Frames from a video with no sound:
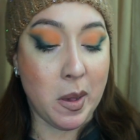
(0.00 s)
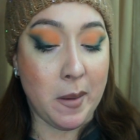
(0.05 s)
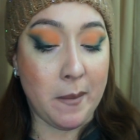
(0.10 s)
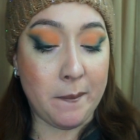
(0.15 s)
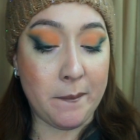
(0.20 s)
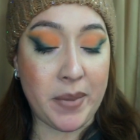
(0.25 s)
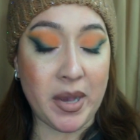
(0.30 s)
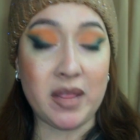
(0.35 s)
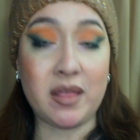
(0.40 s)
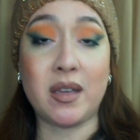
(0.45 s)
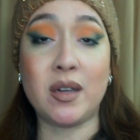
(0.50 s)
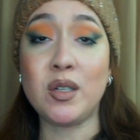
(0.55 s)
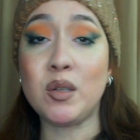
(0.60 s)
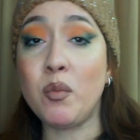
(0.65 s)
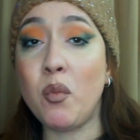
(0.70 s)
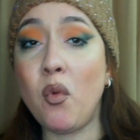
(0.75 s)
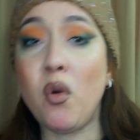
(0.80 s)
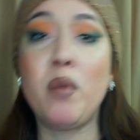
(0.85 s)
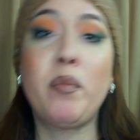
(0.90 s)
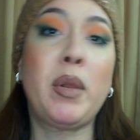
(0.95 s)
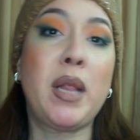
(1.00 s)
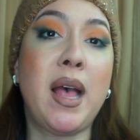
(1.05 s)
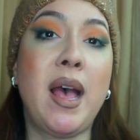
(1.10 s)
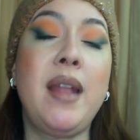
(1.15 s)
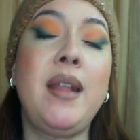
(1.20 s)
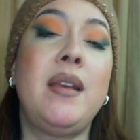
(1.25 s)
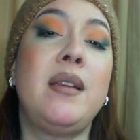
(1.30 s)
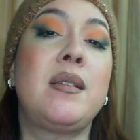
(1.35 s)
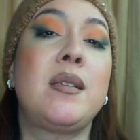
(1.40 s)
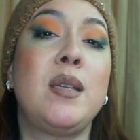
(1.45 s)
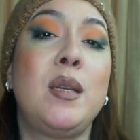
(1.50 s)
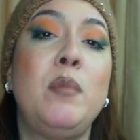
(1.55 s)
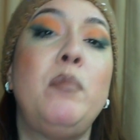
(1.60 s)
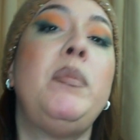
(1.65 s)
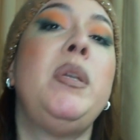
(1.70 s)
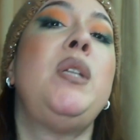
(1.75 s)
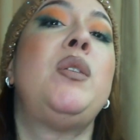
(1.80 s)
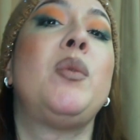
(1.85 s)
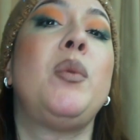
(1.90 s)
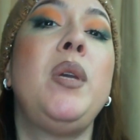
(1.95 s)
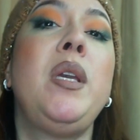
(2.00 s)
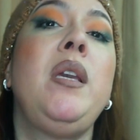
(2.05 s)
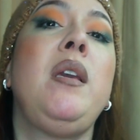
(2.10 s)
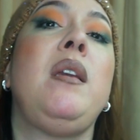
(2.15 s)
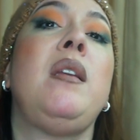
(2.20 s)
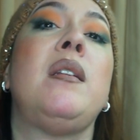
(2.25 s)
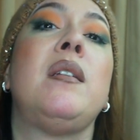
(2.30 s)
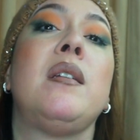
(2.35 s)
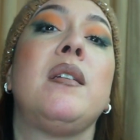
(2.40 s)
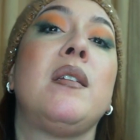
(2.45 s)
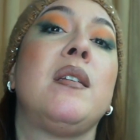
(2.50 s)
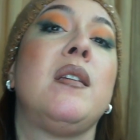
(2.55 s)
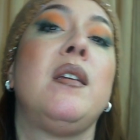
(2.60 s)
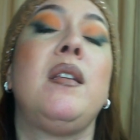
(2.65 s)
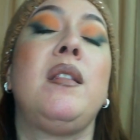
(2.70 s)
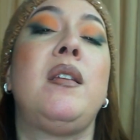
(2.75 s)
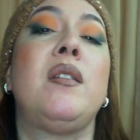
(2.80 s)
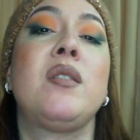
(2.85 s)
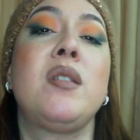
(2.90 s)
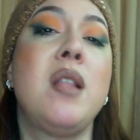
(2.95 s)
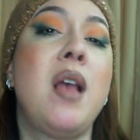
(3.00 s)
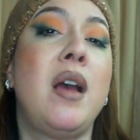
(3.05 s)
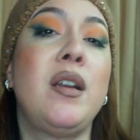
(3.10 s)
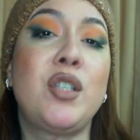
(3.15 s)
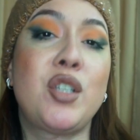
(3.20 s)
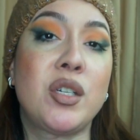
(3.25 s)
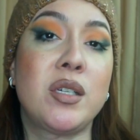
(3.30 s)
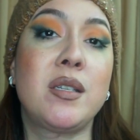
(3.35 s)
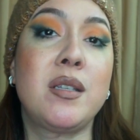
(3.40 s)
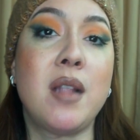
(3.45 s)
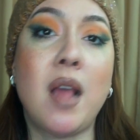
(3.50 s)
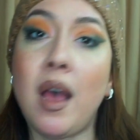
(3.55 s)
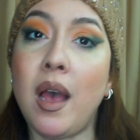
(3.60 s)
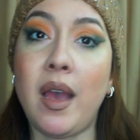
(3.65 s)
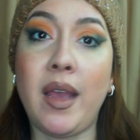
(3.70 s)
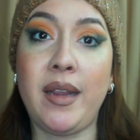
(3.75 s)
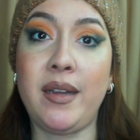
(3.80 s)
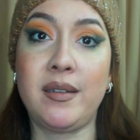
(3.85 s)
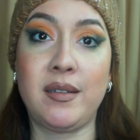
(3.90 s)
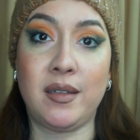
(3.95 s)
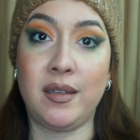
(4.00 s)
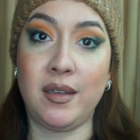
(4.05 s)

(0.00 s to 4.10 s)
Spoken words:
But there's more planets in between. There's not just 9.